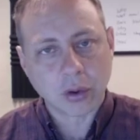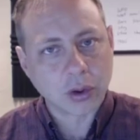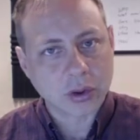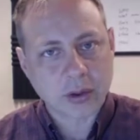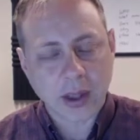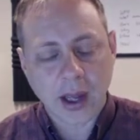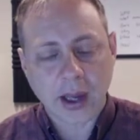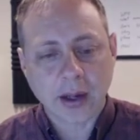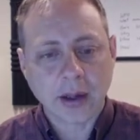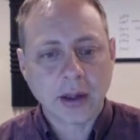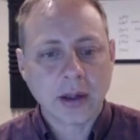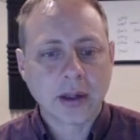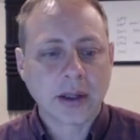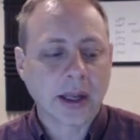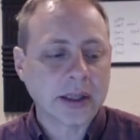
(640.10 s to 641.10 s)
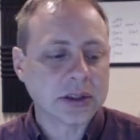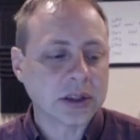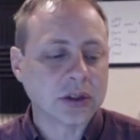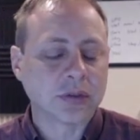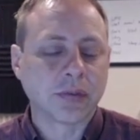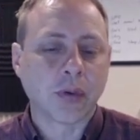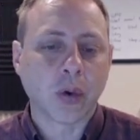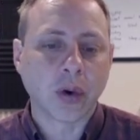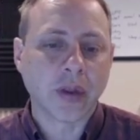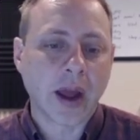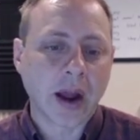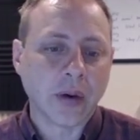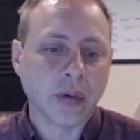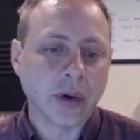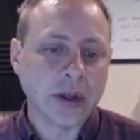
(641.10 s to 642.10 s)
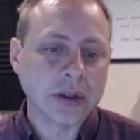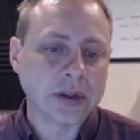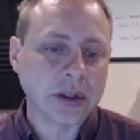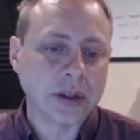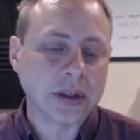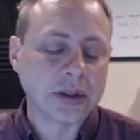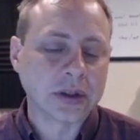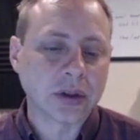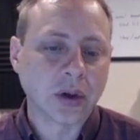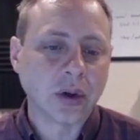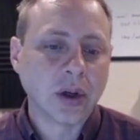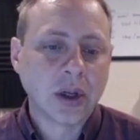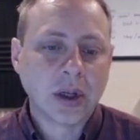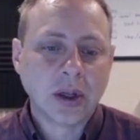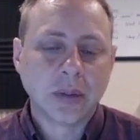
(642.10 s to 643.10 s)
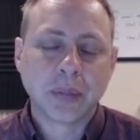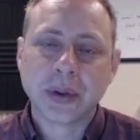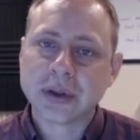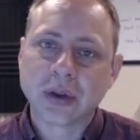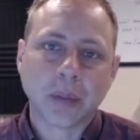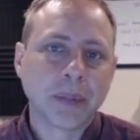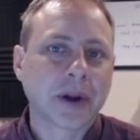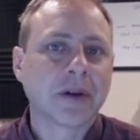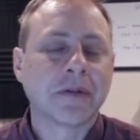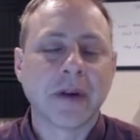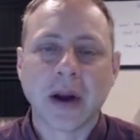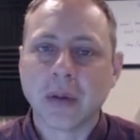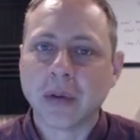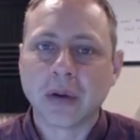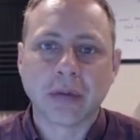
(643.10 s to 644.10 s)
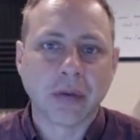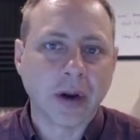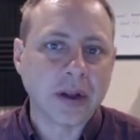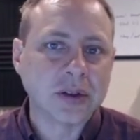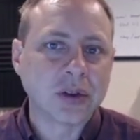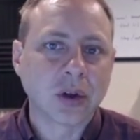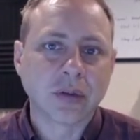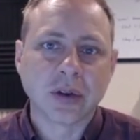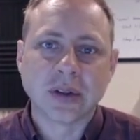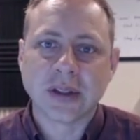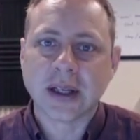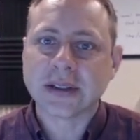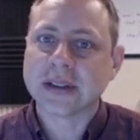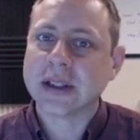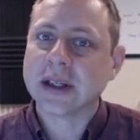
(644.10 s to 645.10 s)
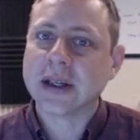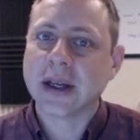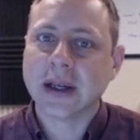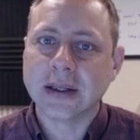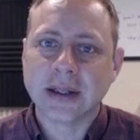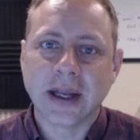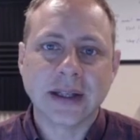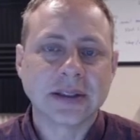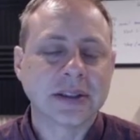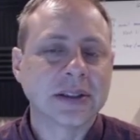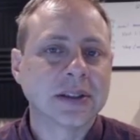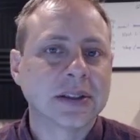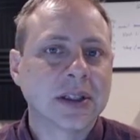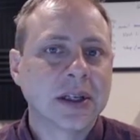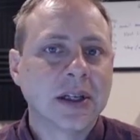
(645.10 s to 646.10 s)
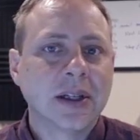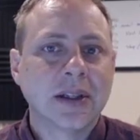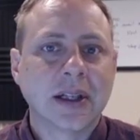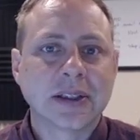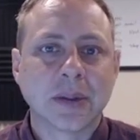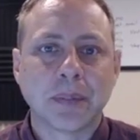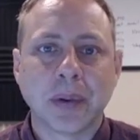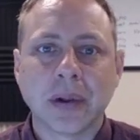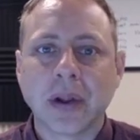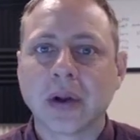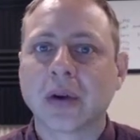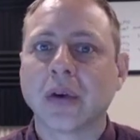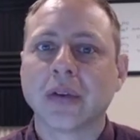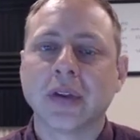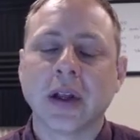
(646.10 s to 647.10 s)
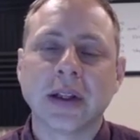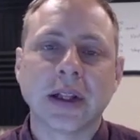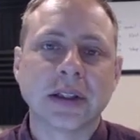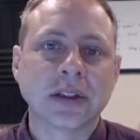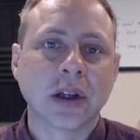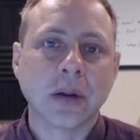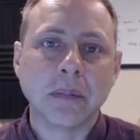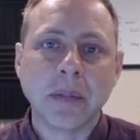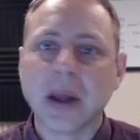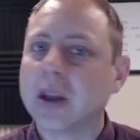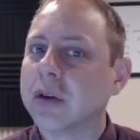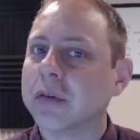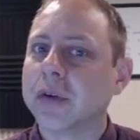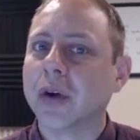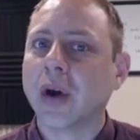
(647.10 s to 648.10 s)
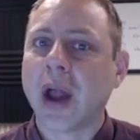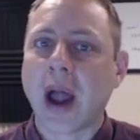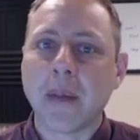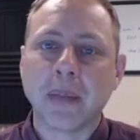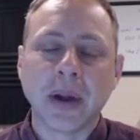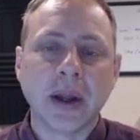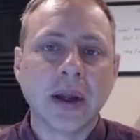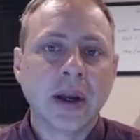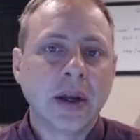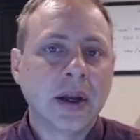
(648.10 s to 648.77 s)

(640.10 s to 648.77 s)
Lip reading: looked at cases for that reason. And so please don't pick a fight with your friends over testing and cases. That's a political thing that's going to make you feel happy,